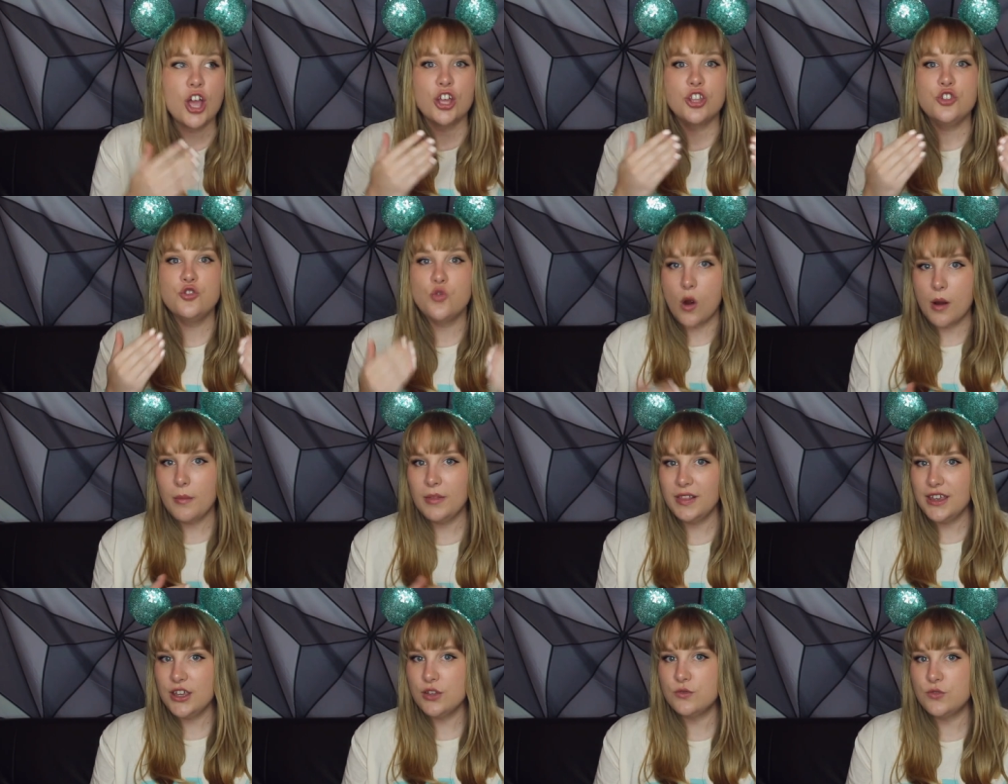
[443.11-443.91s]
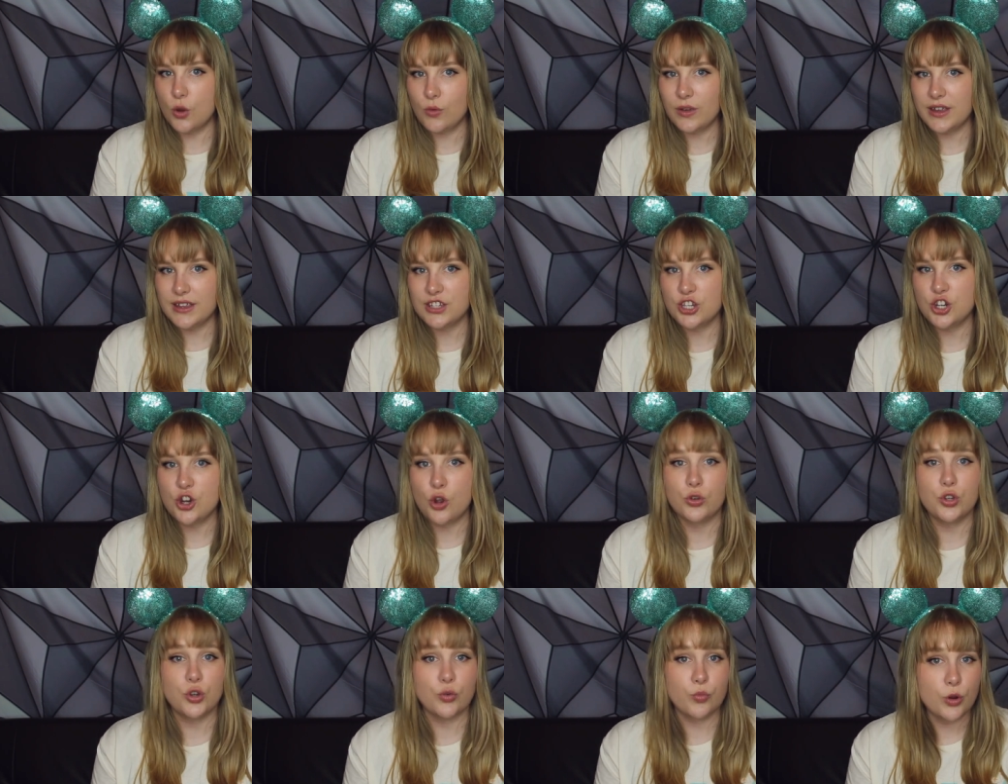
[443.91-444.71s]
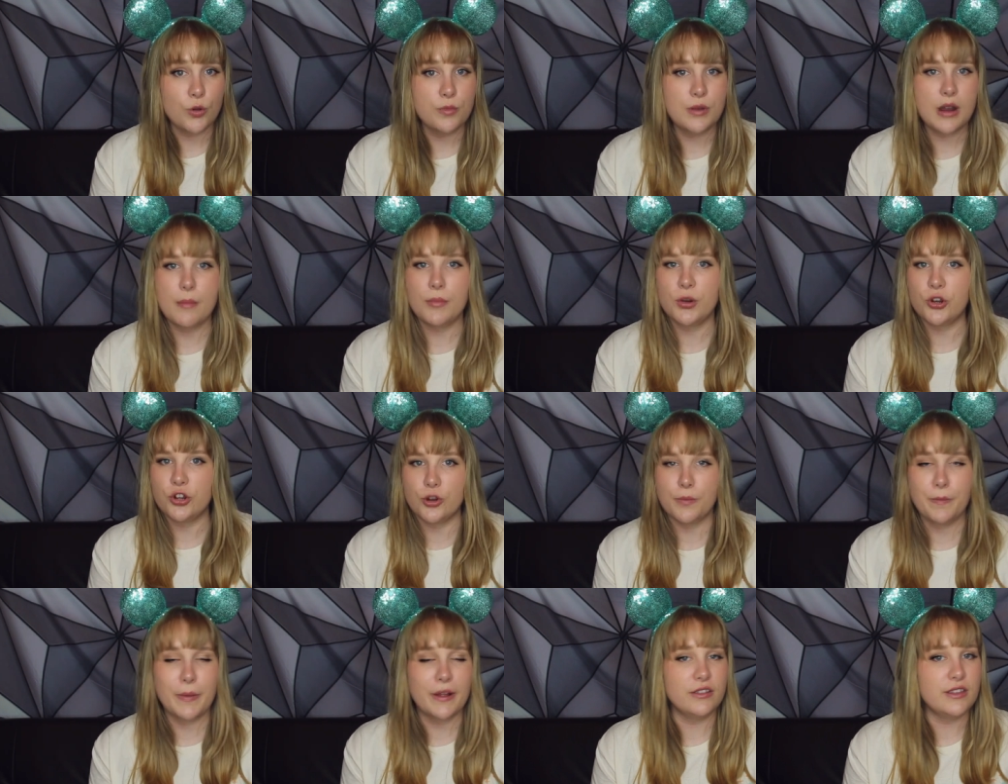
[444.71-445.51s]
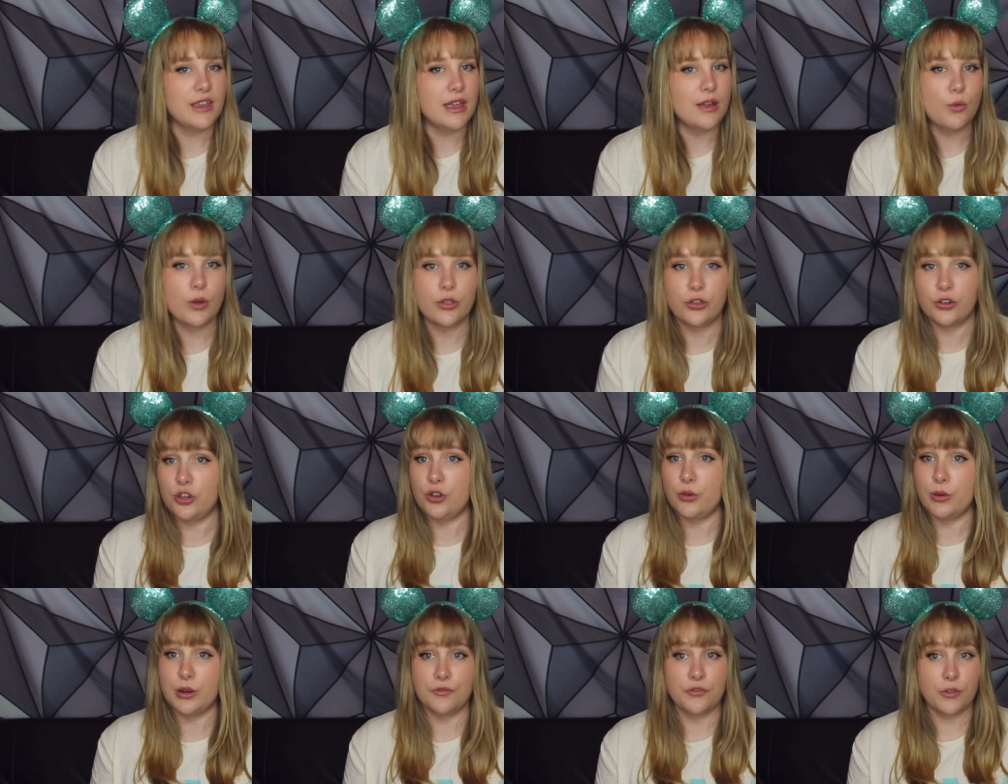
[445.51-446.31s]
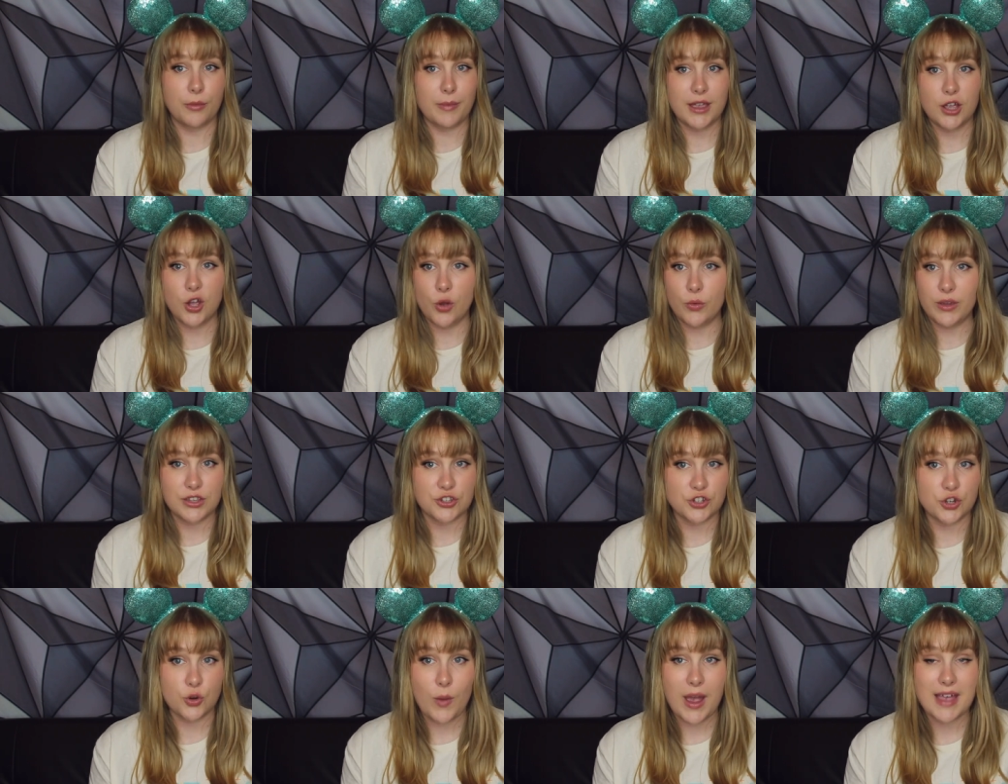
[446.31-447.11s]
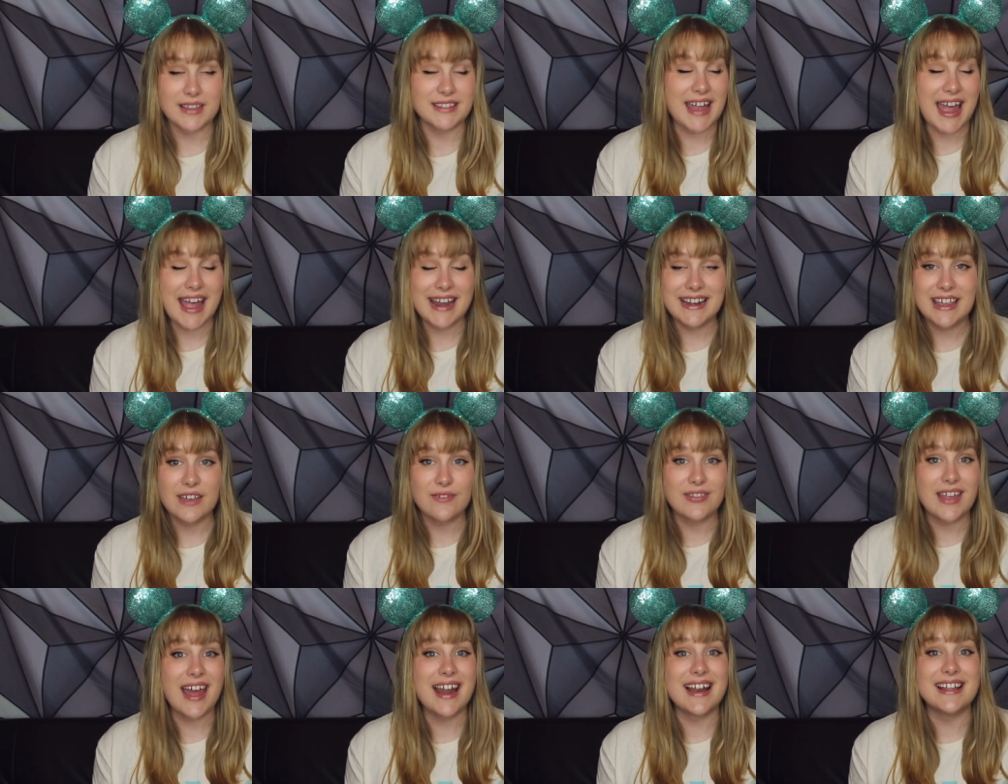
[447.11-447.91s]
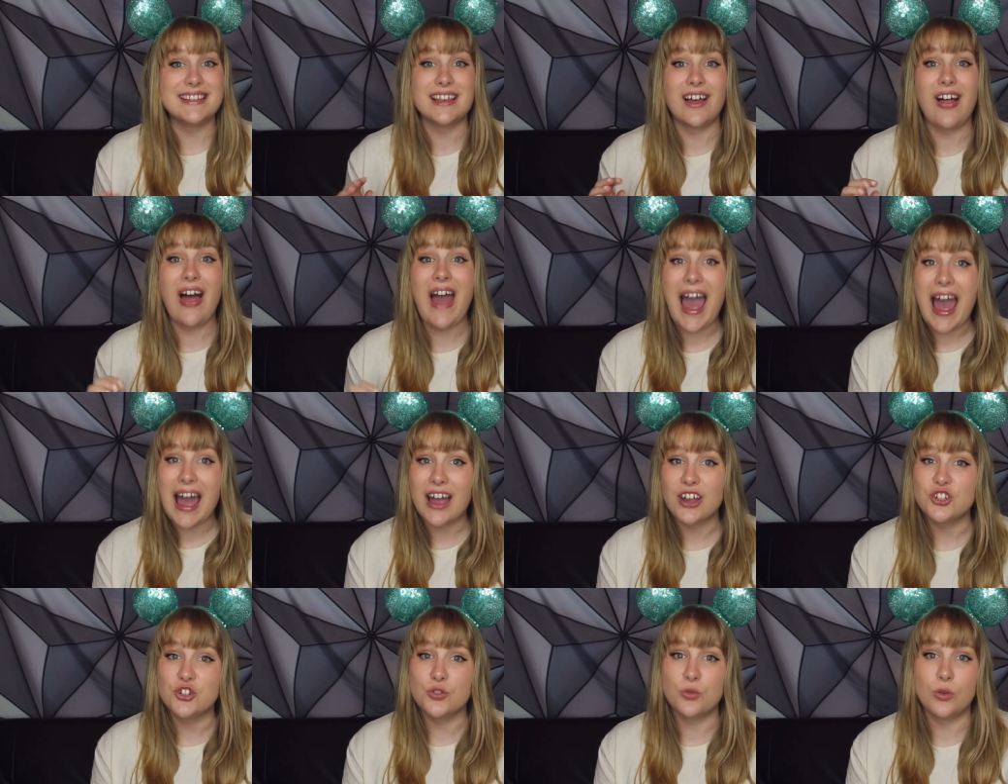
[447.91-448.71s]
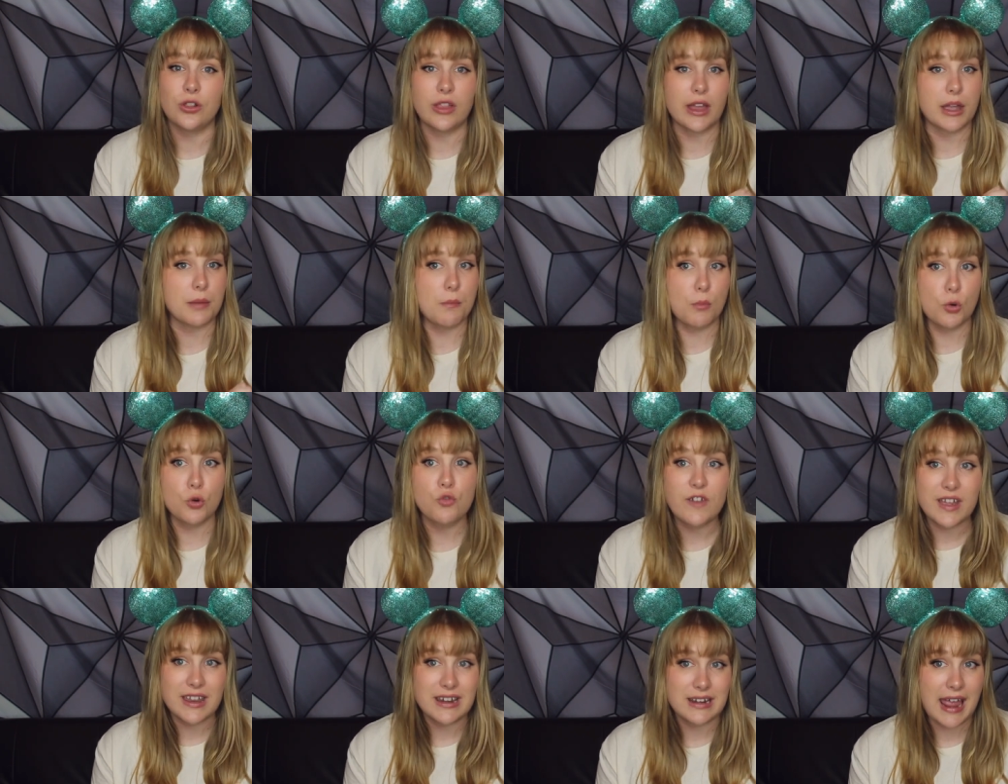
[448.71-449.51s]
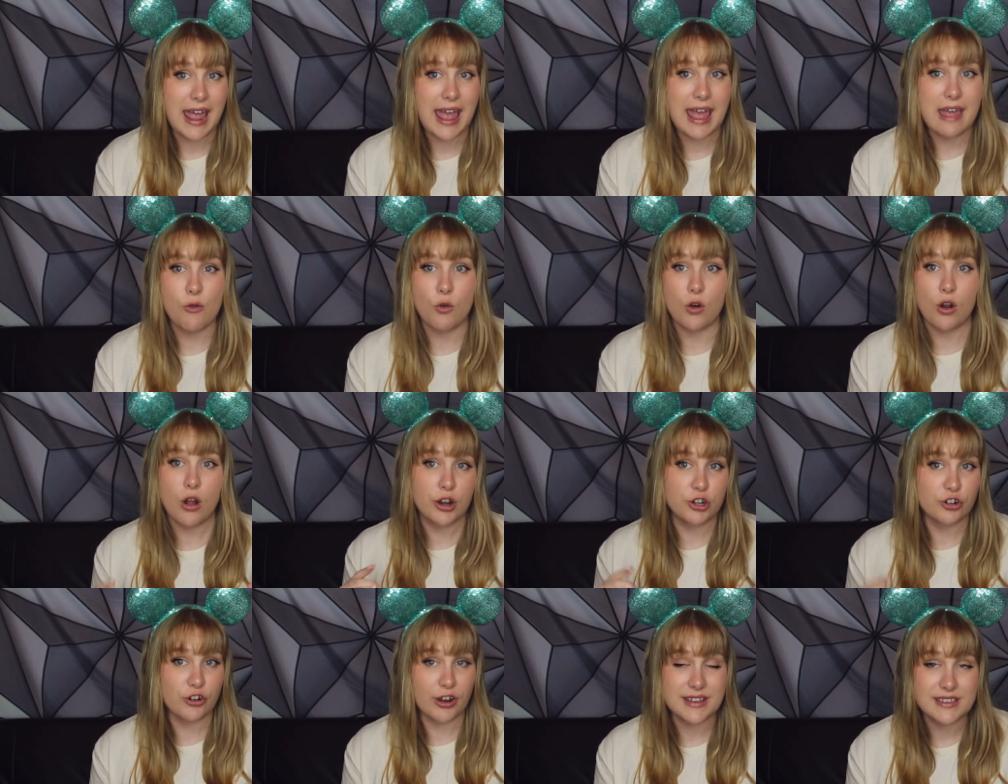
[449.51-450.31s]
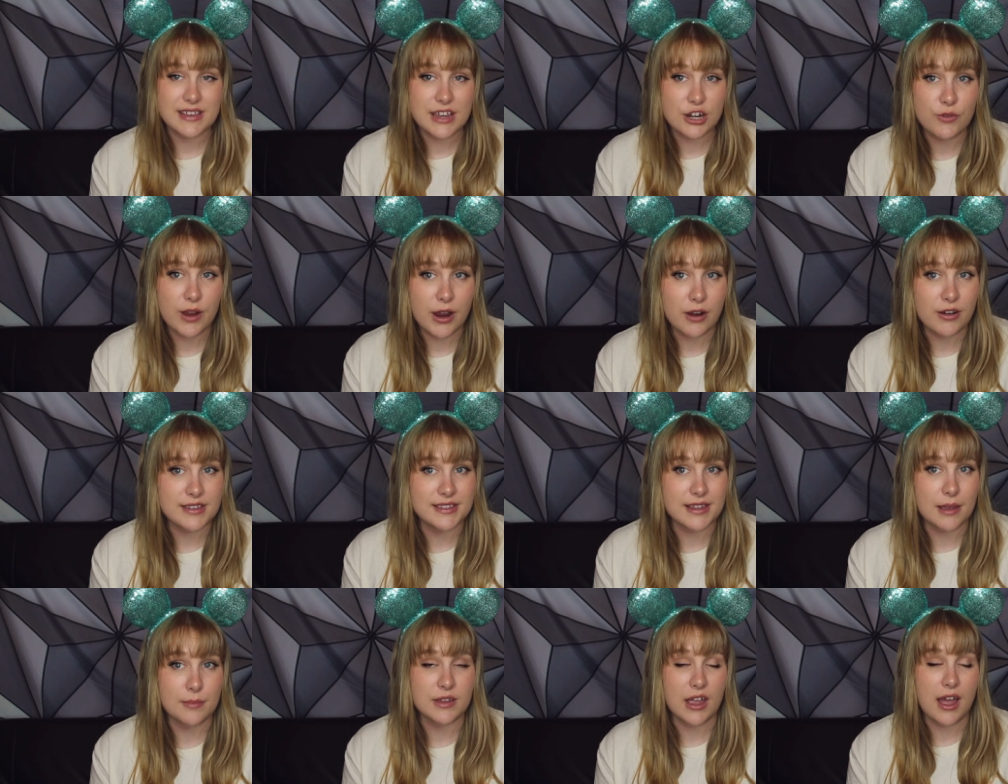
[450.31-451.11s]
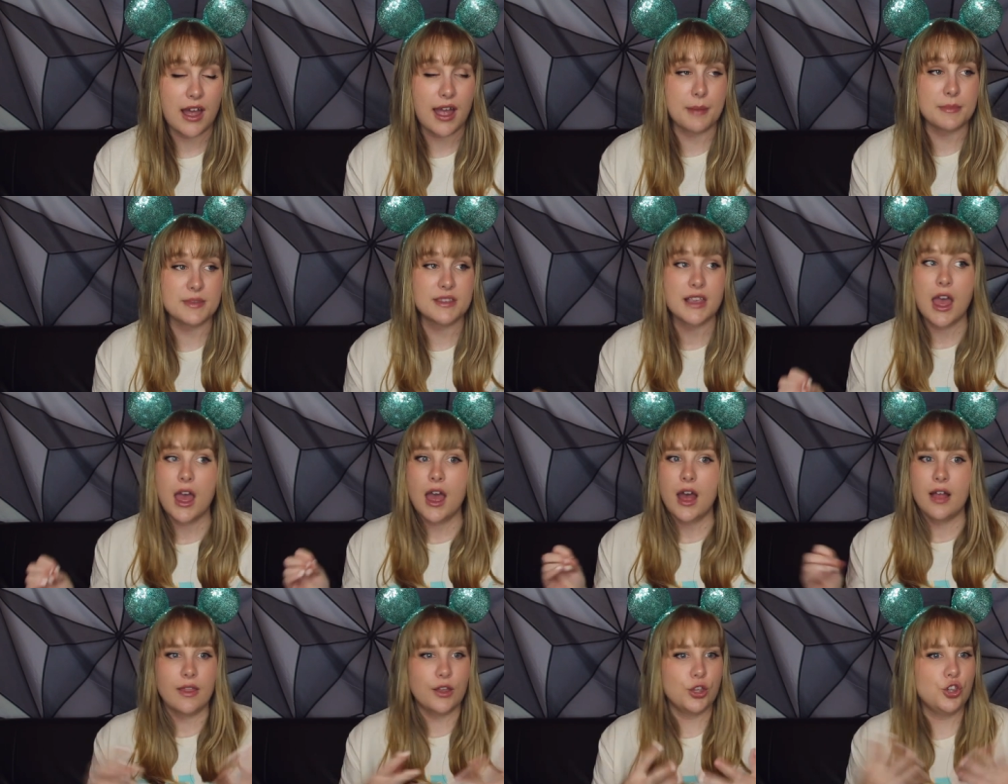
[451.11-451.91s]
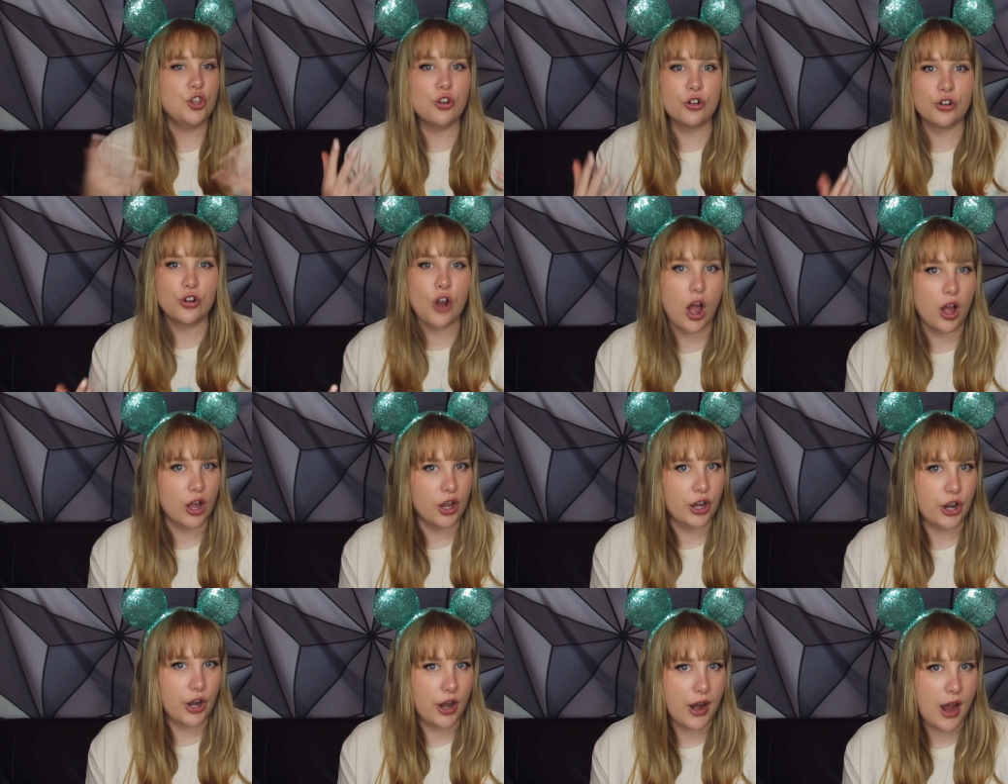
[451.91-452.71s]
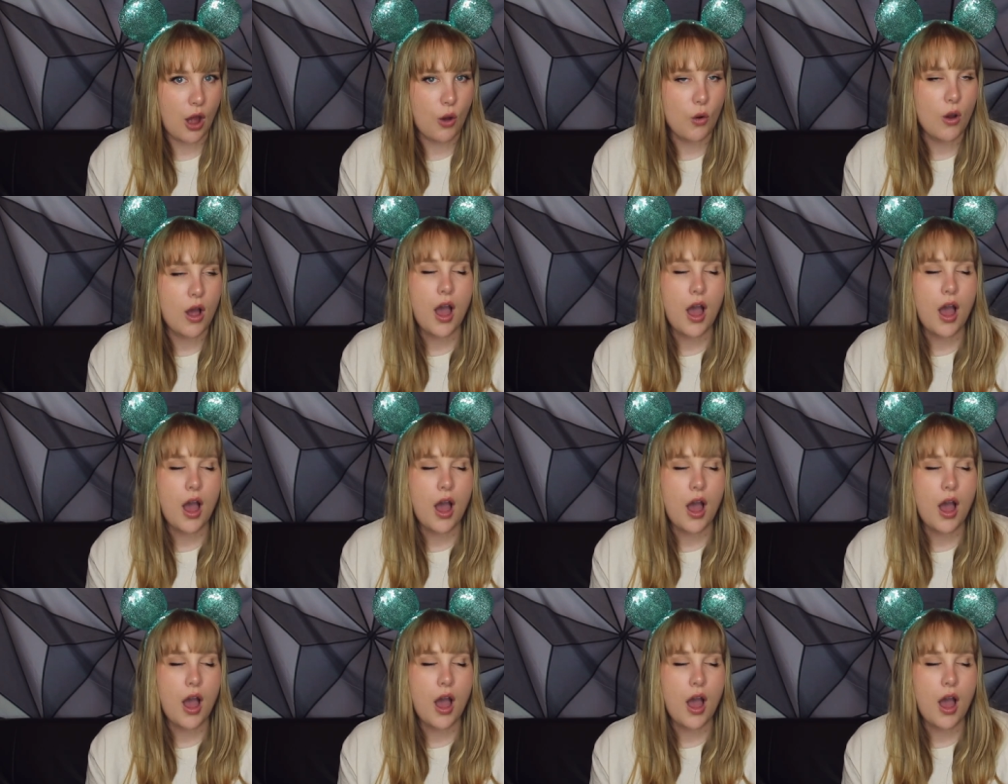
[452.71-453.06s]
Normally, you don't get to know your room number, your building, whether you're in Flamingo East or West, any of that until actual like move-in day or on your itinerary sometimes. Like, you're not gonna know.